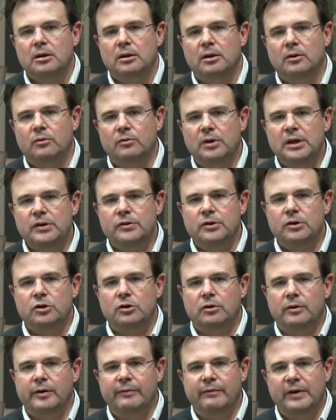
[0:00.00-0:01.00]
The reason
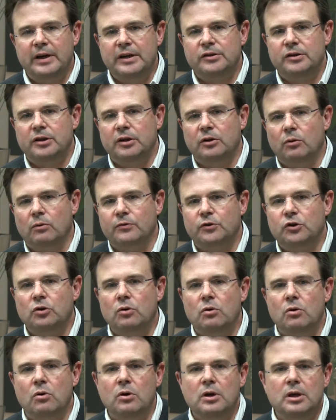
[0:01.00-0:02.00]
you're investing
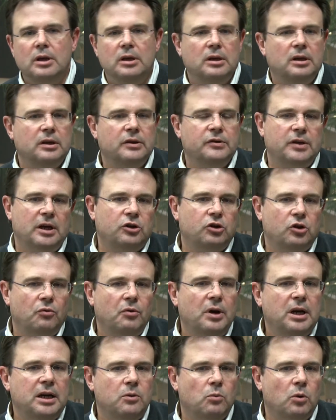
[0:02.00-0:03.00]
offshore is that
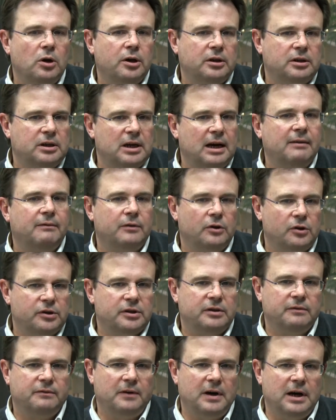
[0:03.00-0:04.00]
you really want to
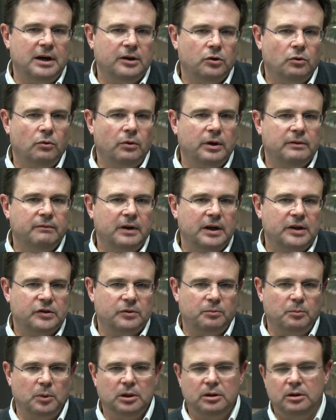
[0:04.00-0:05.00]
diversify your
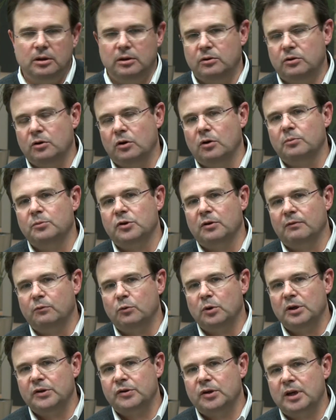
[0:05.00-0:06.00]
investment in terms
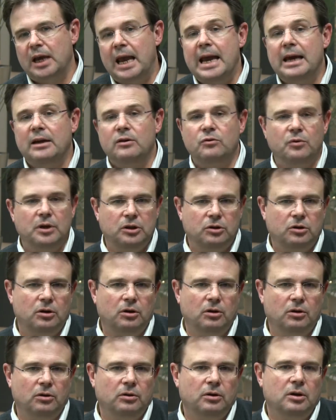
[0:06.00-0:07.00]
of risk and
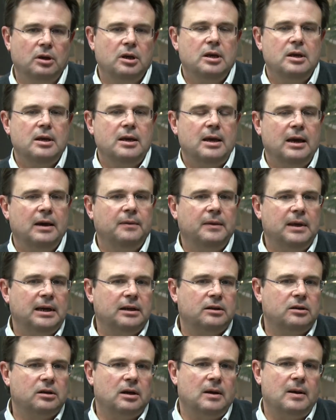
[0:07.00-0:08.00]
return, and
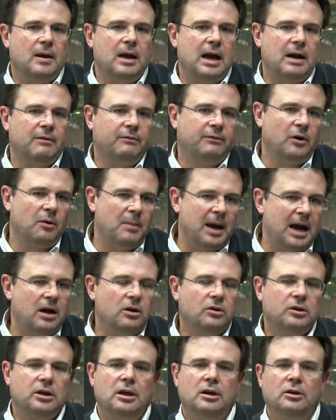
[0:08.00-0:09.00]
that from
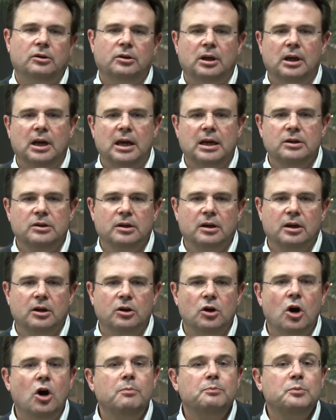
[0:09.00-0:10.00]
our calculation,
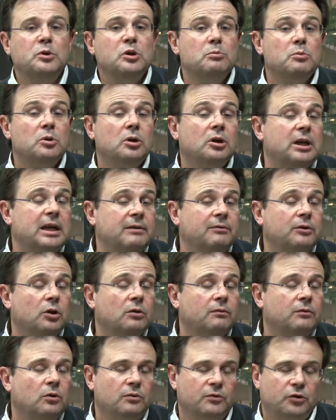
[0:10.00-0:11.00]
an optimal
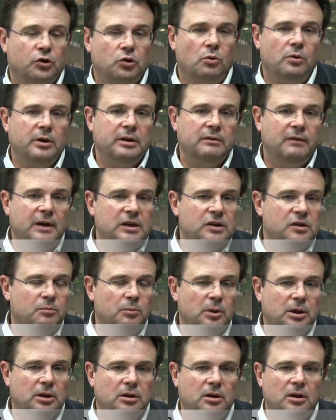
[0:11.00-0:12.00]
level of offshore
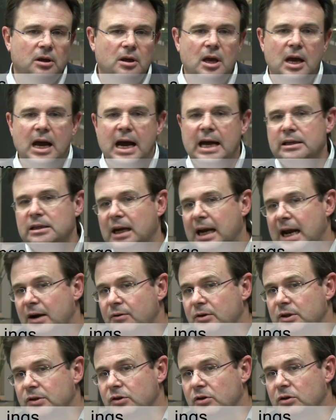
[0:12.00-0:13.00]
investment under
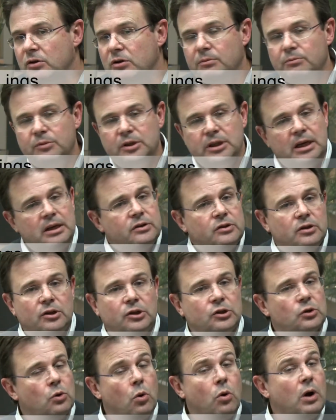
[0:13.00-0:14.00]
current
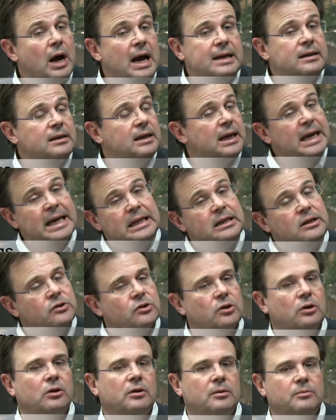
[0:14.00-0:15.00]
circumstances or under any
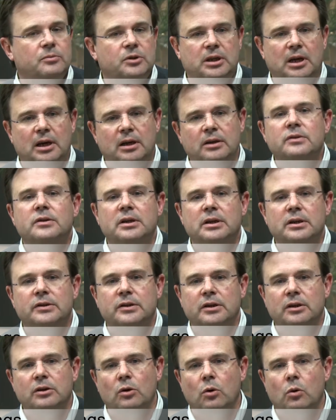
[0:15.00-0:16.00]
circumstance
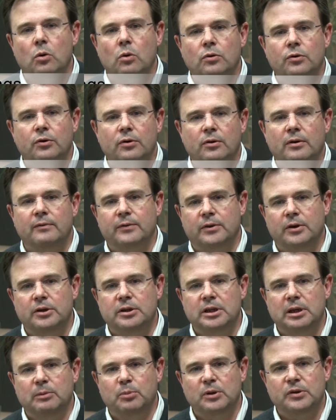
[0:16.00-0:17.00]
is in the order of
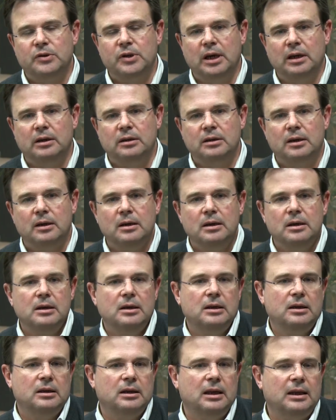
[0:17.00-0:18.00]
30%.
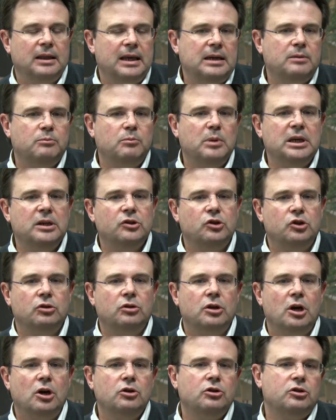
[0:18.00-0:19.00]
Now that means
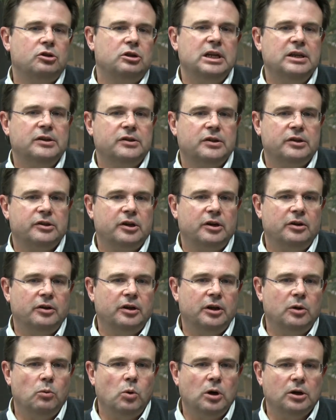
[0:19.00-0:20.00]
you don't
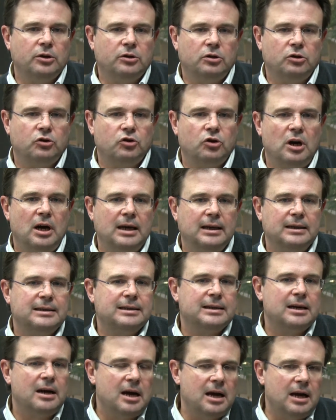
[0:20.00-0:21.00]
necessarily want to try
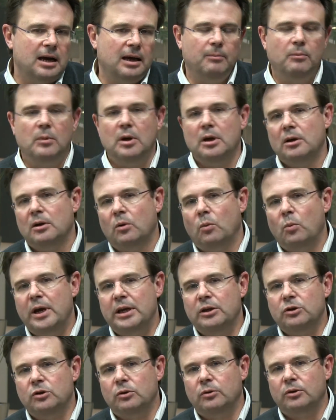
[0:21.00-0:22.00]
and time
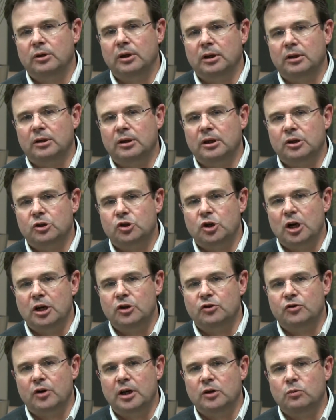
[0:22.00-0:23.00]
when you think the
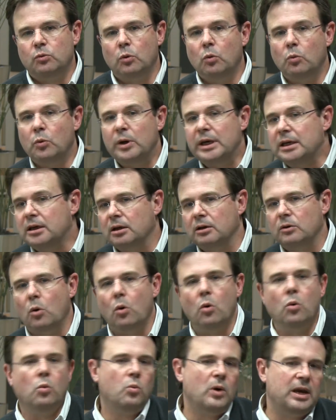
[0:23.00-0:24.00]
exchange rate will
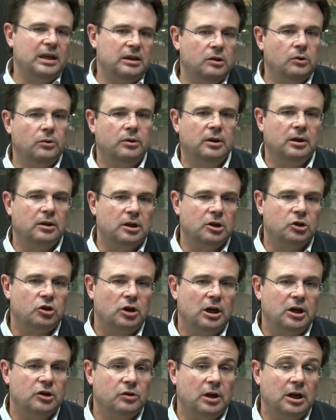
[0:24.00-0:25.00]
weaken or when you think the
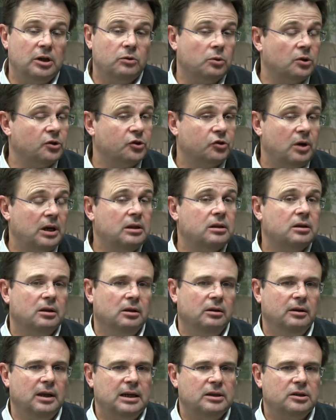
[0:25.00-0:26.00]
exchange rate will
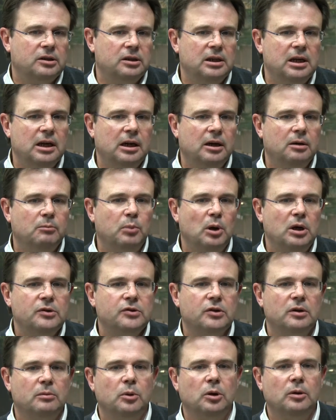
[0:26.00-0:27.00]
strengthen. That's near
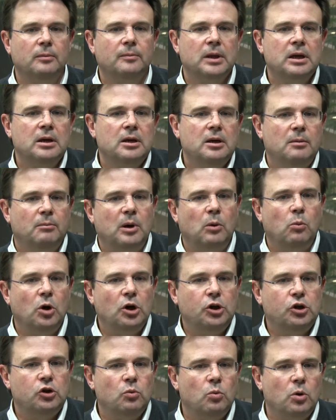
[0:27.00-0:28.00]
impossible. But
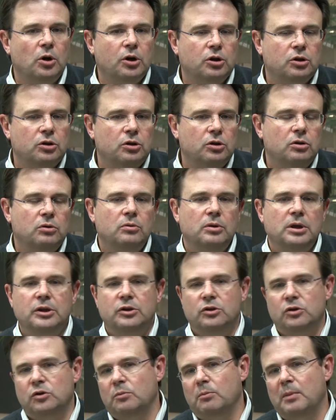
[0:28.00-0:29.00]
what you want to do
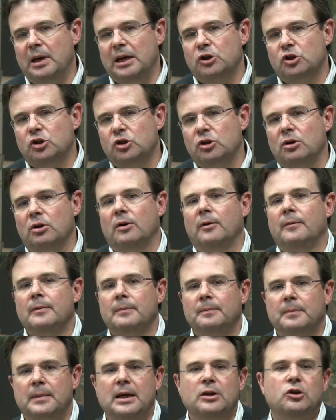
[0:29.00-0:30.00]
is to make sure
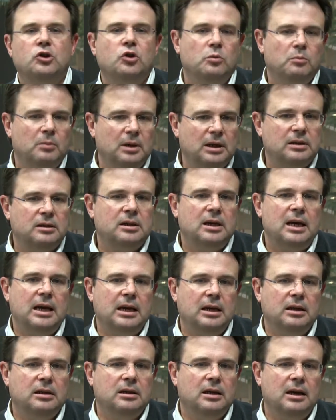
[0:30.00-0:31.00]
that you
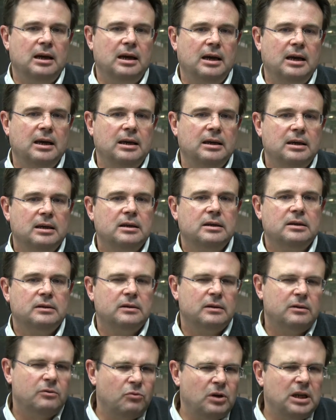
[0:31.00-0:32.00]
maintain a
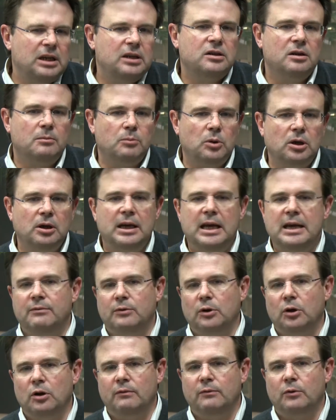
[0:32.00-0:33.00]
reasonable
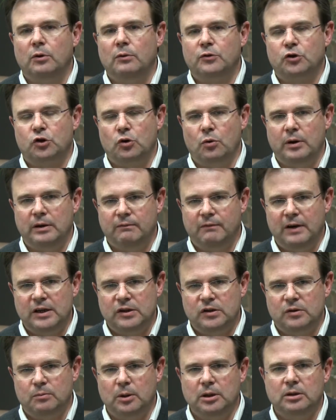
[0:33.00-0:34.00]
level of offshore
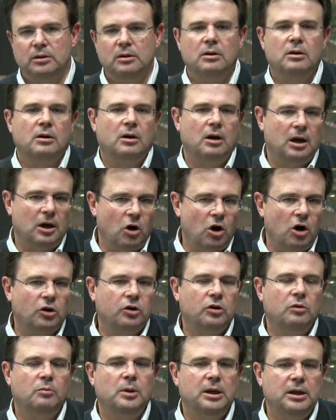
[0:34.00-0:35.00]
investment,
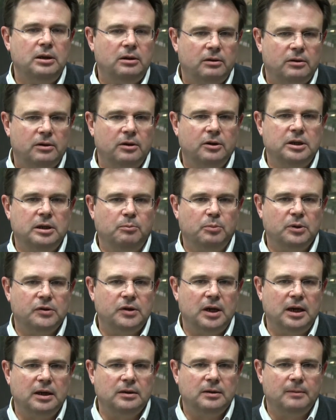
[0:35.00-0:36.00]
arguably
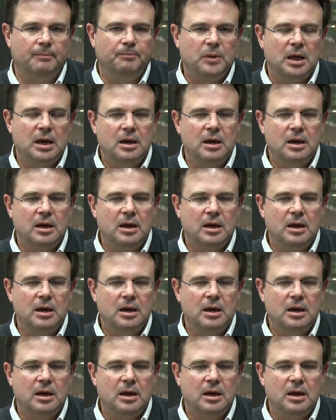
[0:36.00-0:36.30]
30%.